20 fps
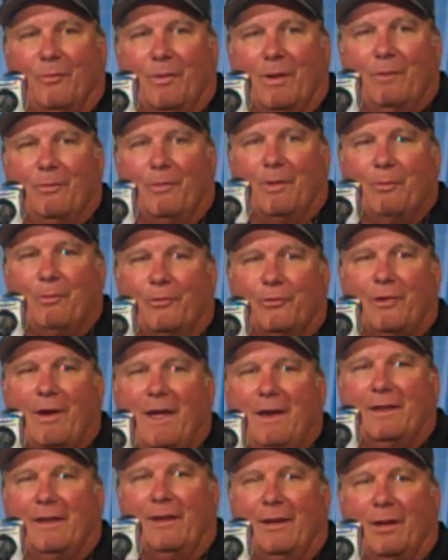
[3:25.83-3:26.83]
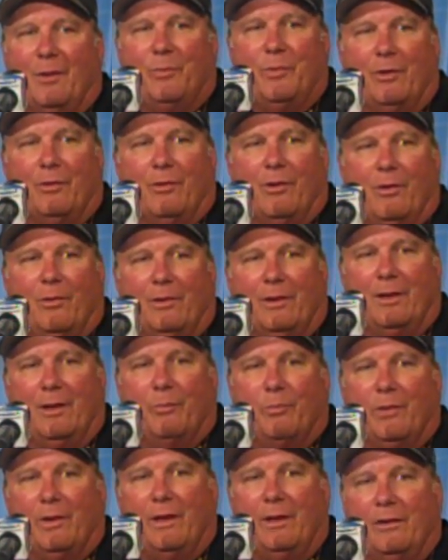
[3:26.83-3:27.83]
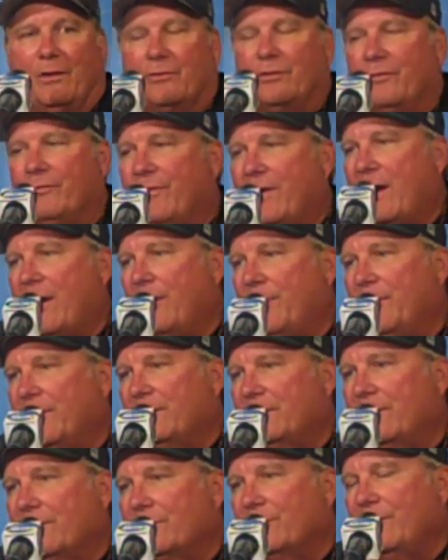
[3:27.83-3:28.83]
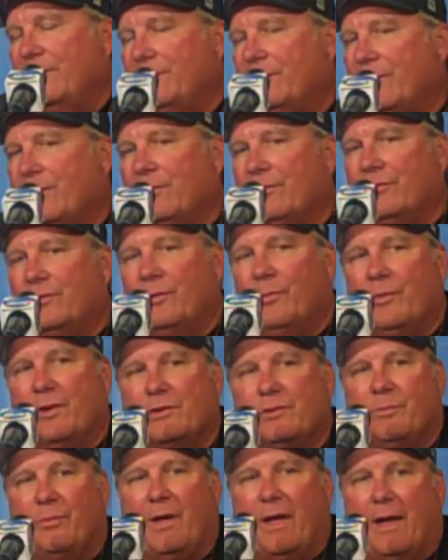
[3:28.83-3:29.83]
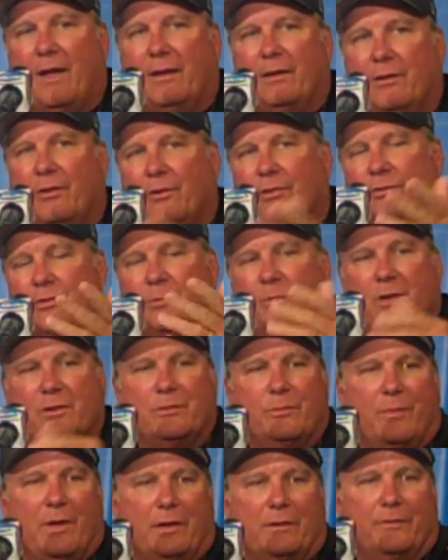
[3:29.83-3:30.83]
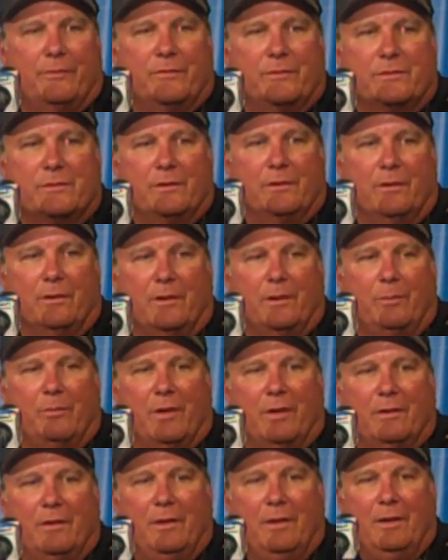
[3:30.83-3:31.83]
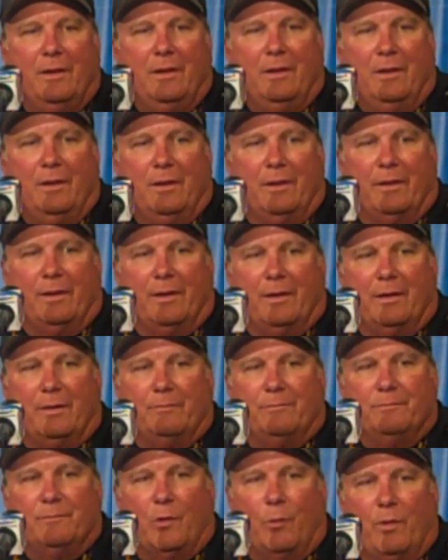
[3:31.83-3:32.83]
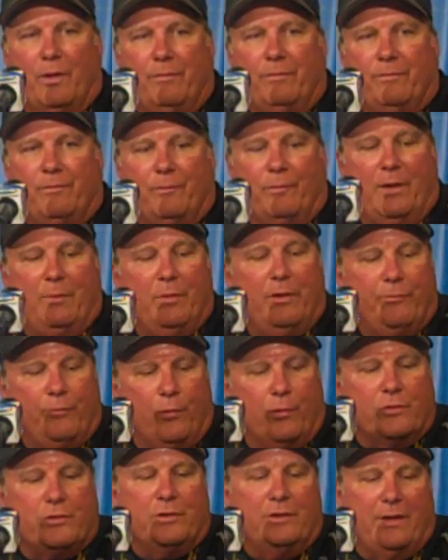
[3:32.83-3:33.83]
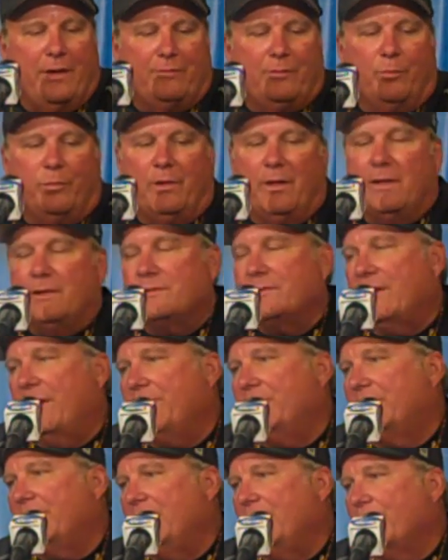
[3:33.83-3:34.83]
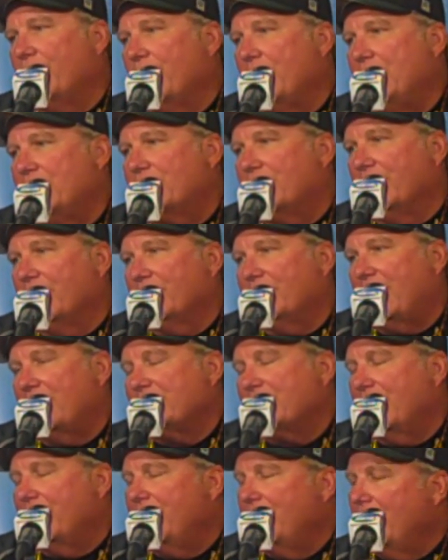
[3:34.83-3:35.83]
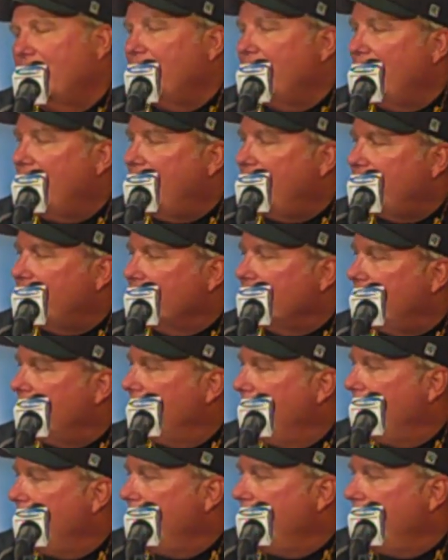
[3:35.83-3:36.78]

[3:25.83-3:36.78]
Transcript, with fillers: we we were trying to get up here early to play in this environment because we've heard so much about it, heard so much about the facility. But um, we've we've been fortunate enough to play in 17 regionals. I said the other night that